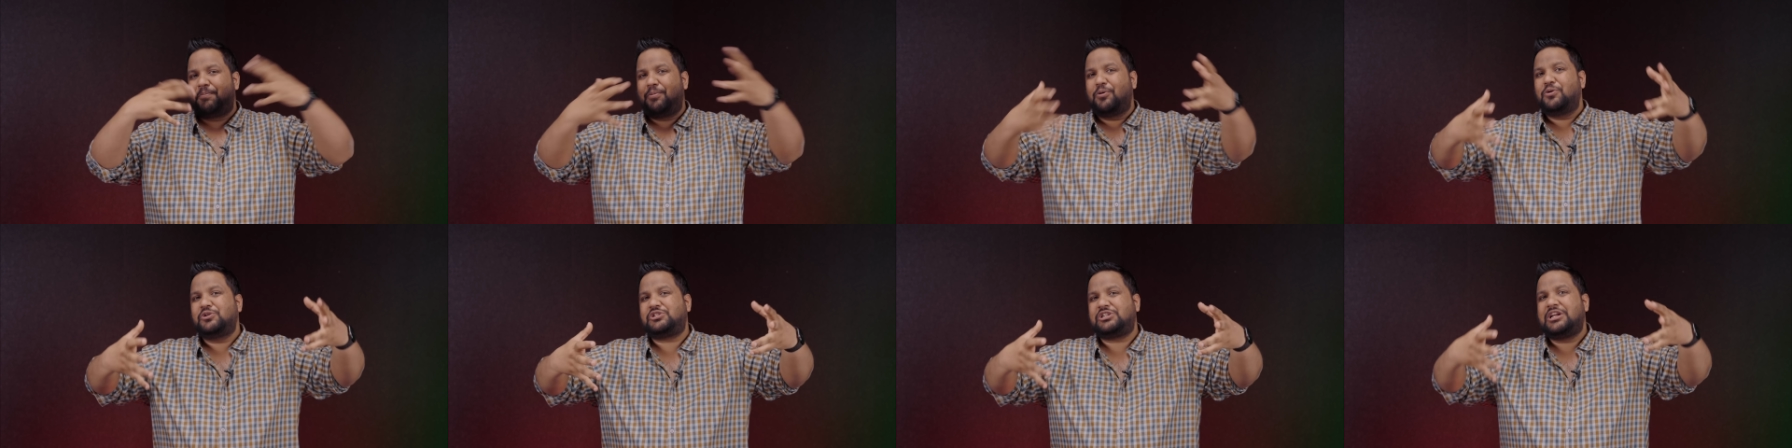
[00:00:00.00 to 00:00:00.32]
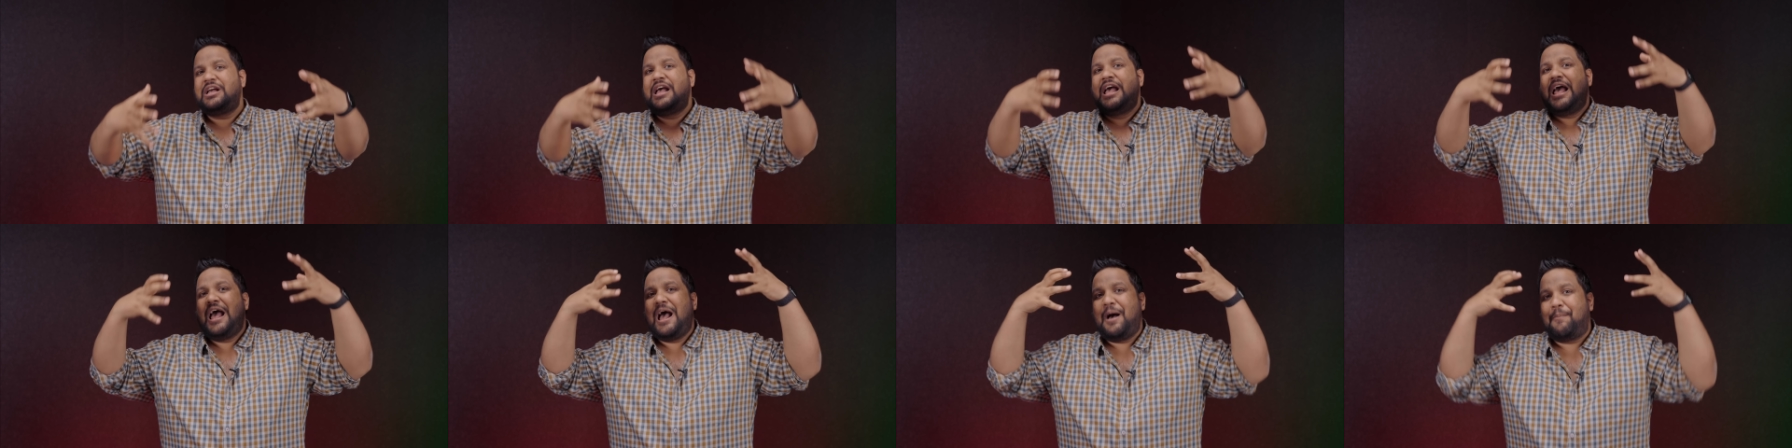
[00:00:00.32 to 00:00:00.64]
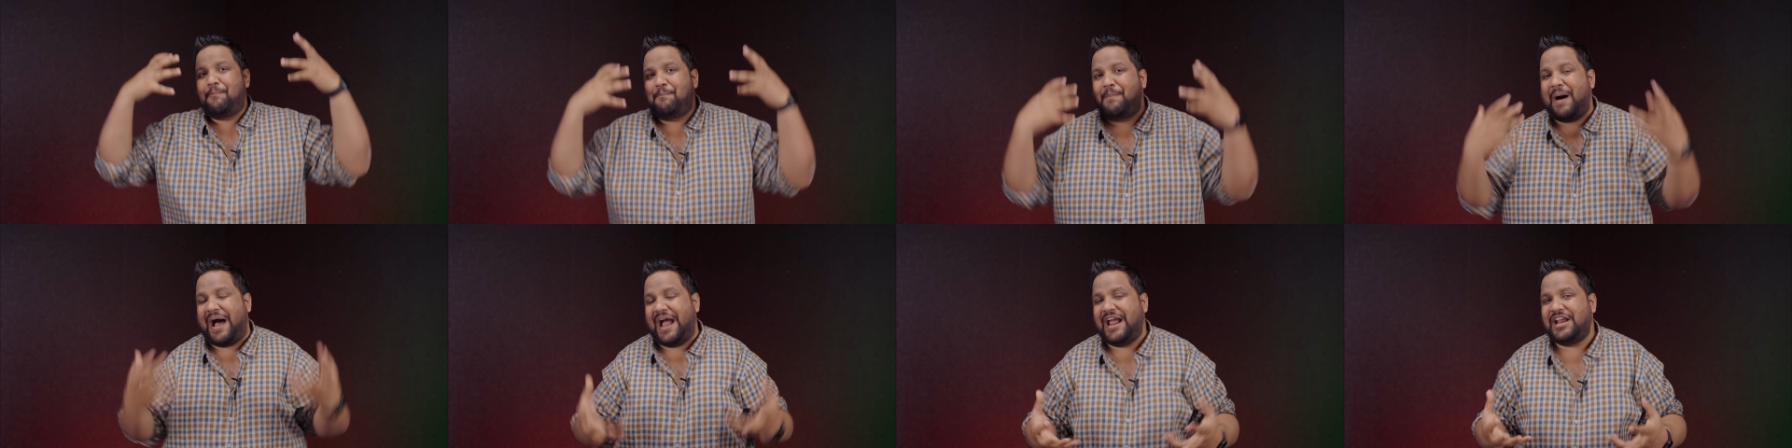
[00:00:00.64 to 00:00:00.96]
proposed
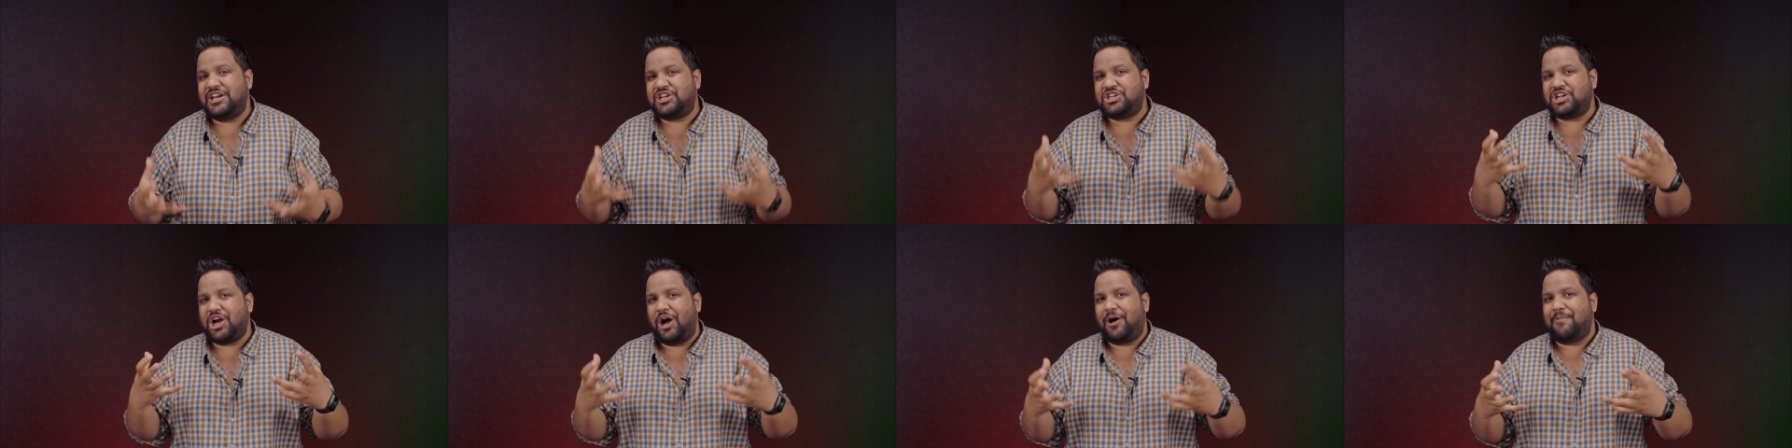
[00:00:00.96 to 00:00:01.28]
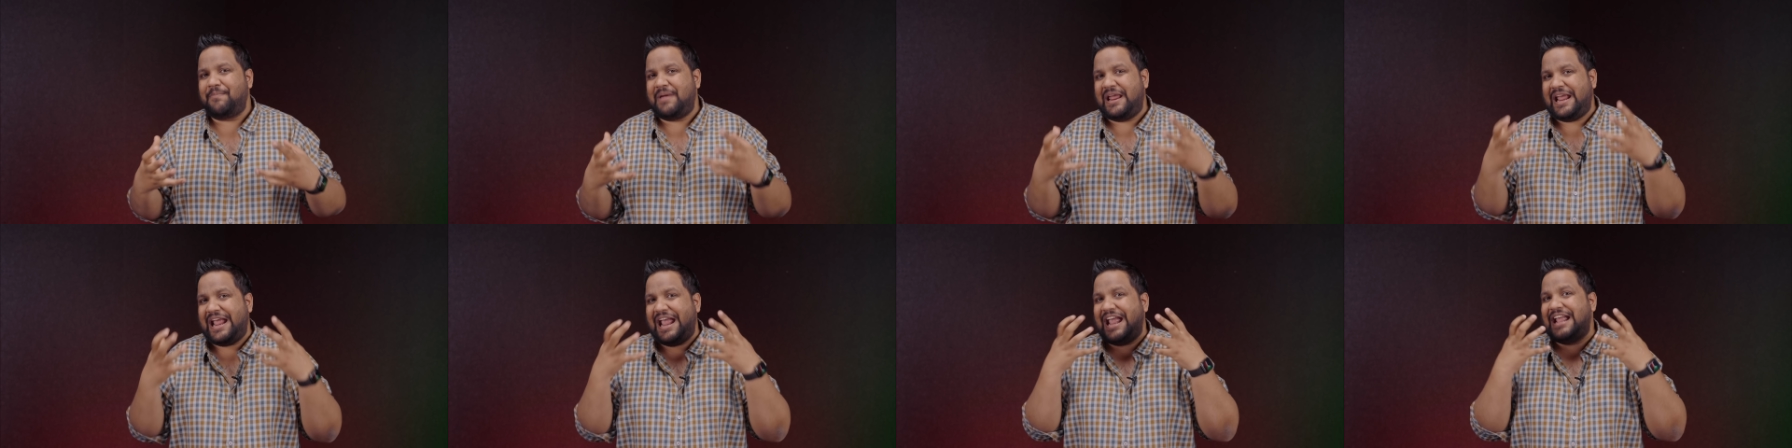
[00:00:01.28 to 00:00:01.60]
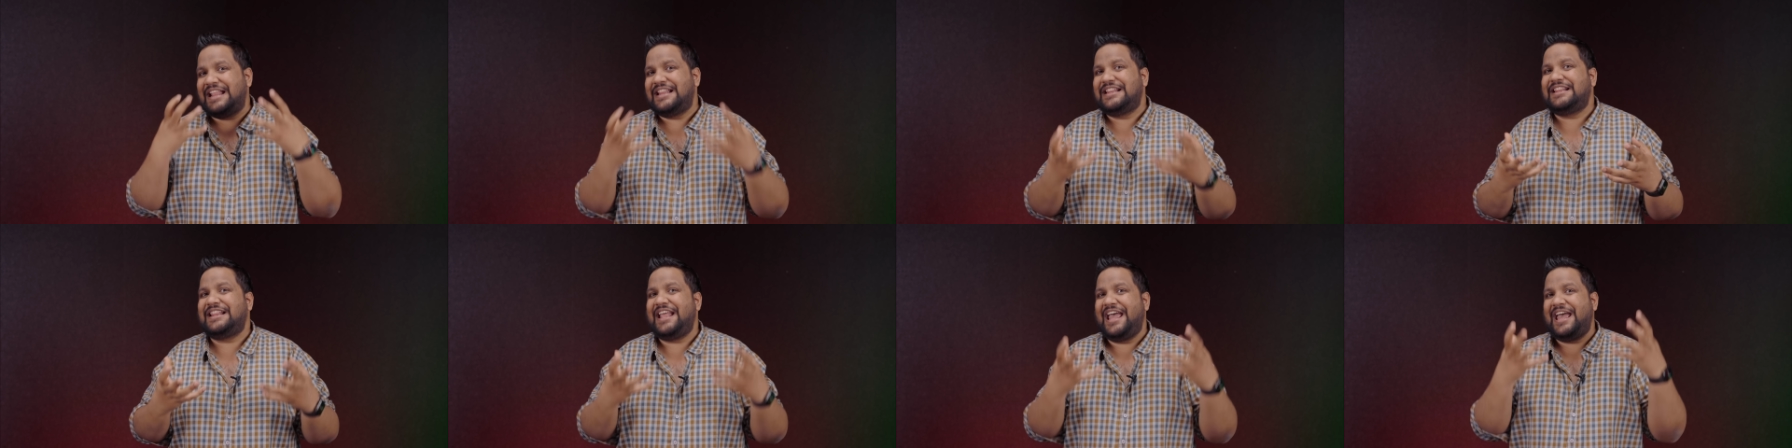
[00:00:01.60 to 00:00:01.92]
by Xiaomi
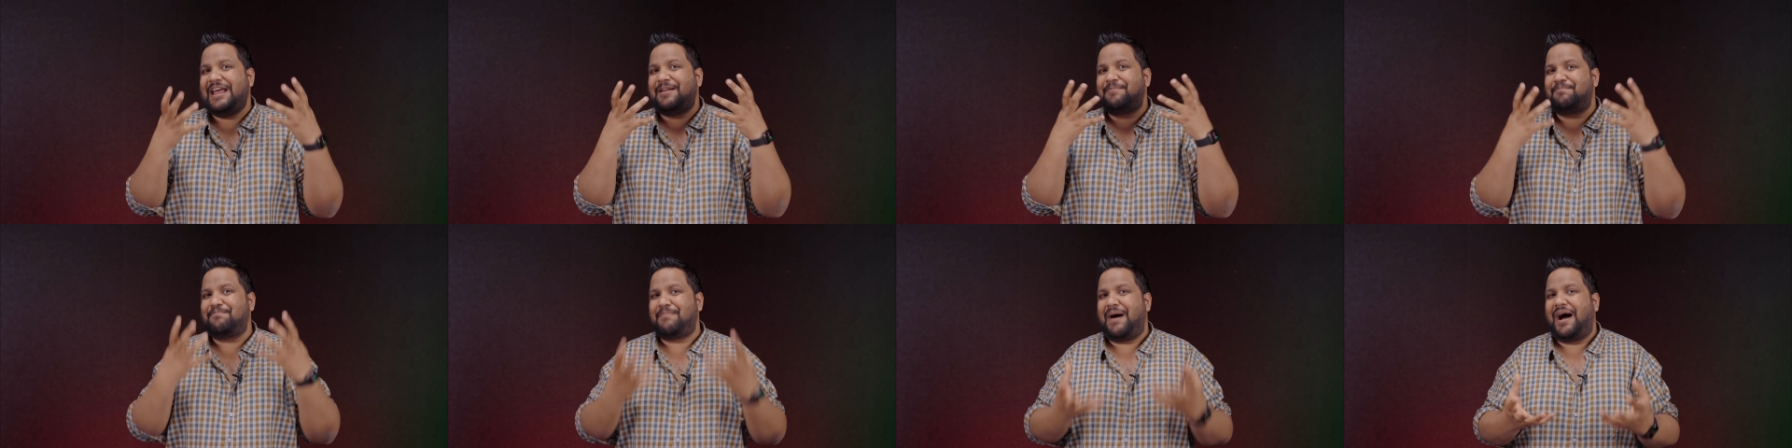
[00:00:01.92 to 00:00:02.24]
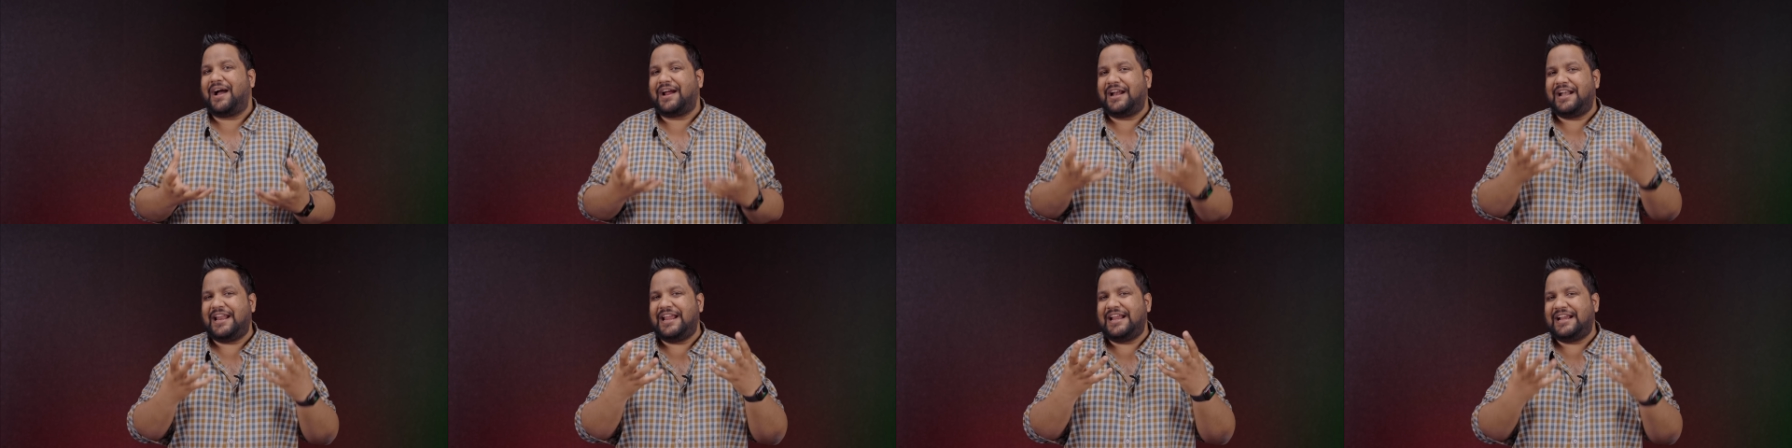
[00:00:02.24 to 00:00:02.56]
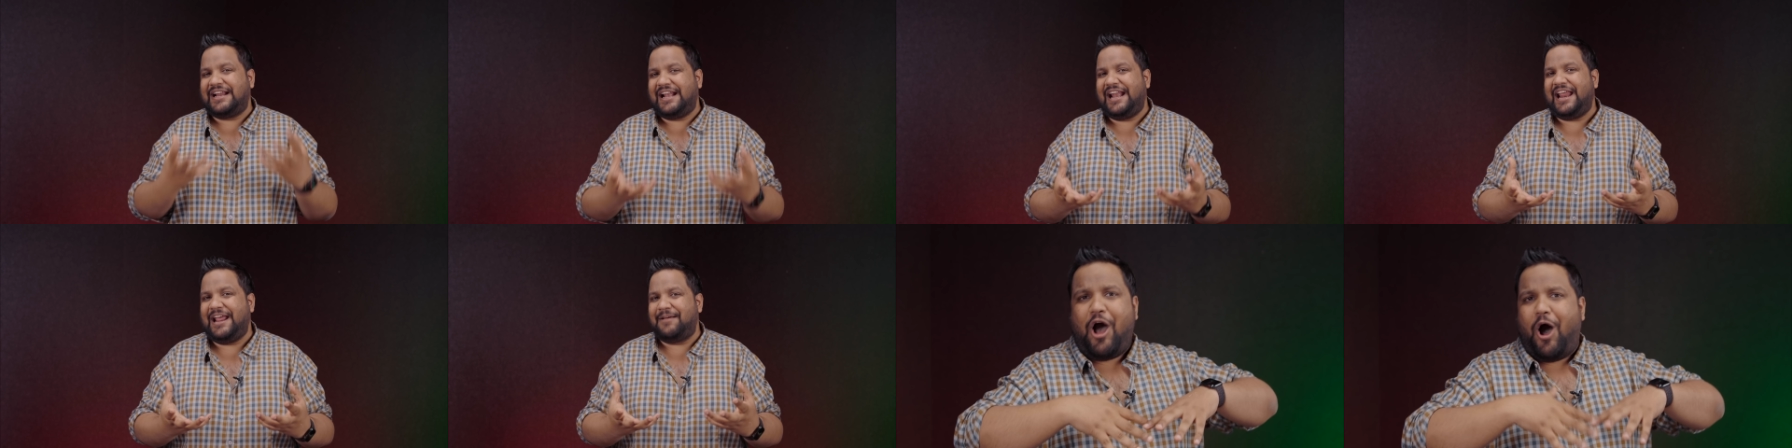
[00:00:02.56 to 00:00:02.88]
in their
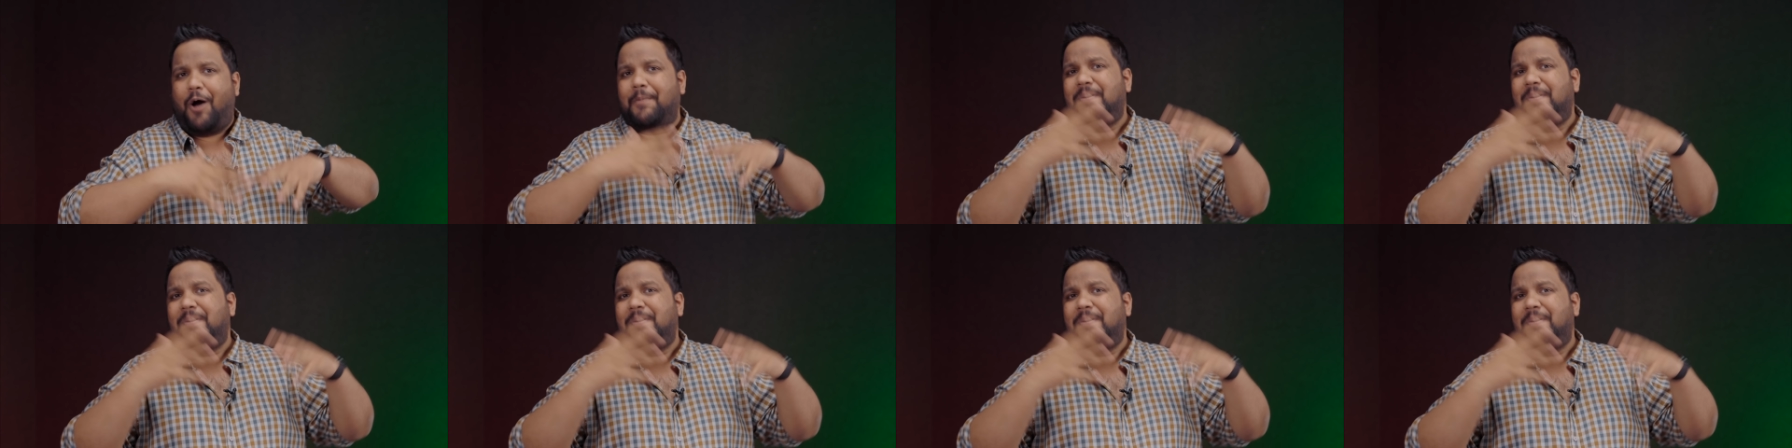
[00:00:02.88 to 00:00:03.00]
marketing claim.